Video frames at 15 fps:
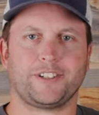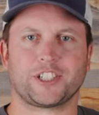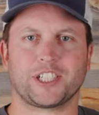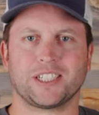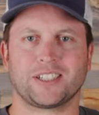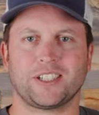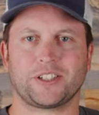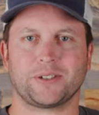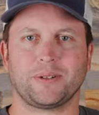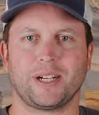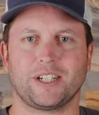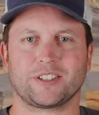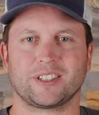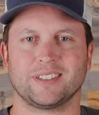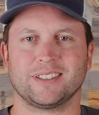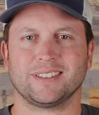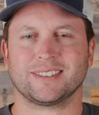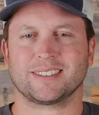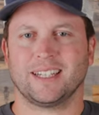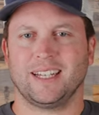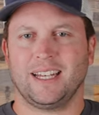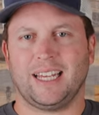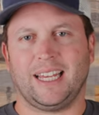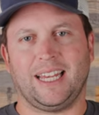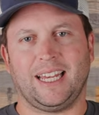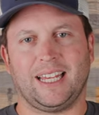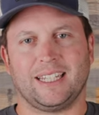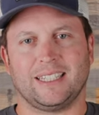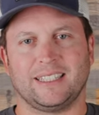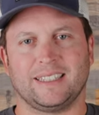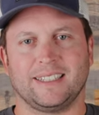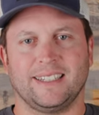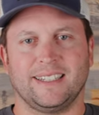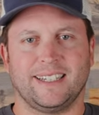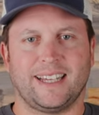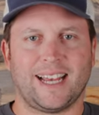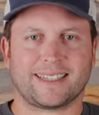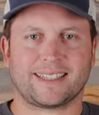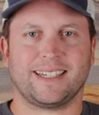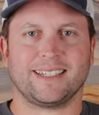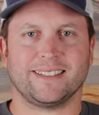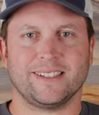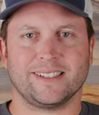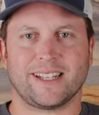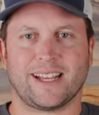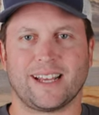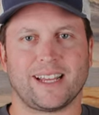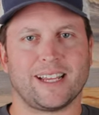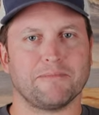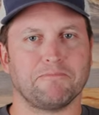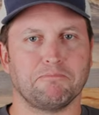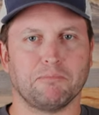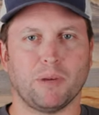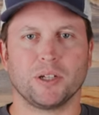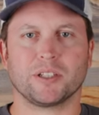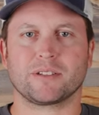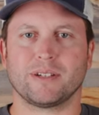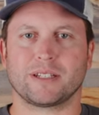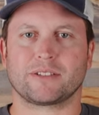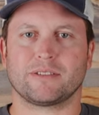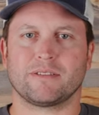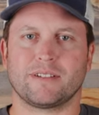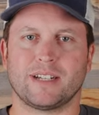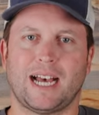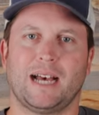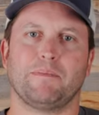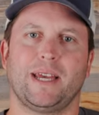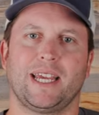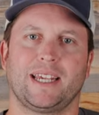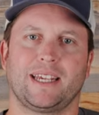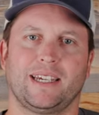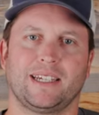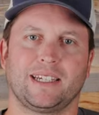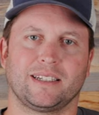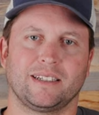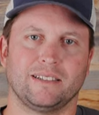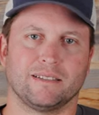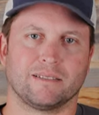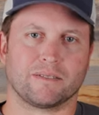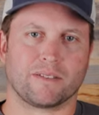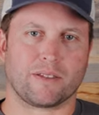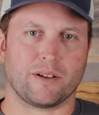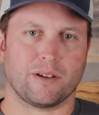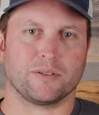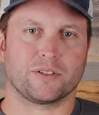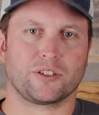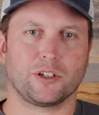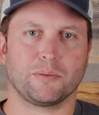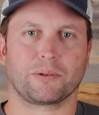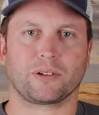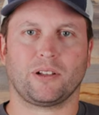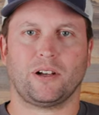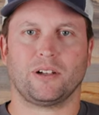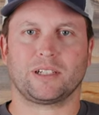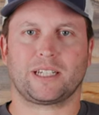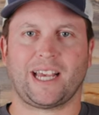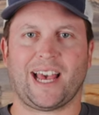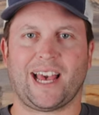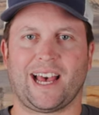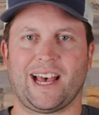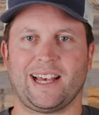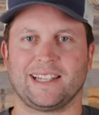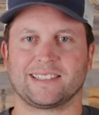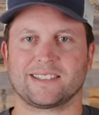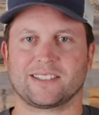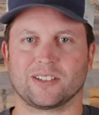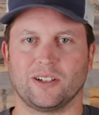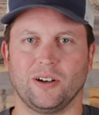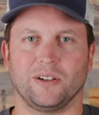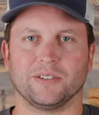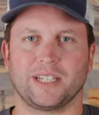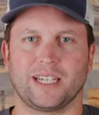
fishing situations. And at the end of the day, most of us are not making those super long casts all